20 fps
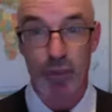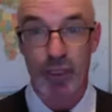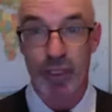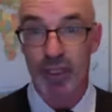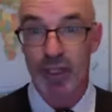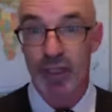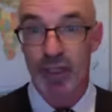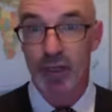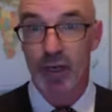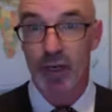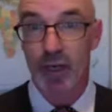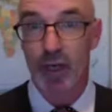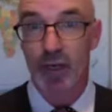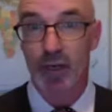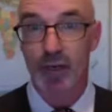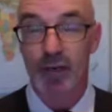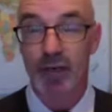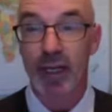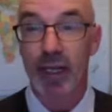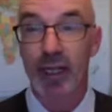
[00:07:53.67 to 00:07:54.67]
We did it on
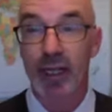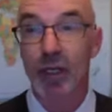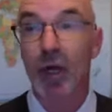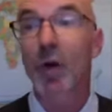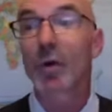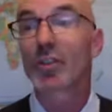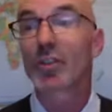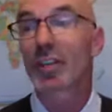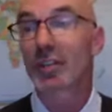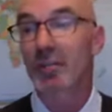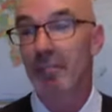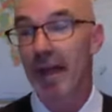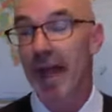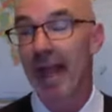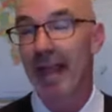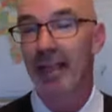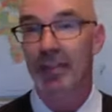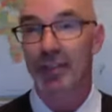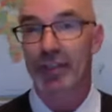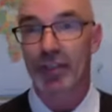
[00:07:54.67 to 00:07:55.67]
uh, coaching
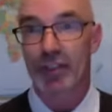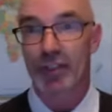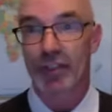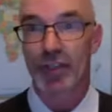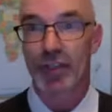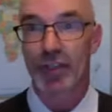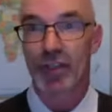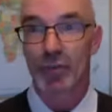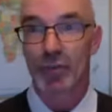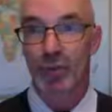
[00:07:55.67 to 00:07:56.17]
packages.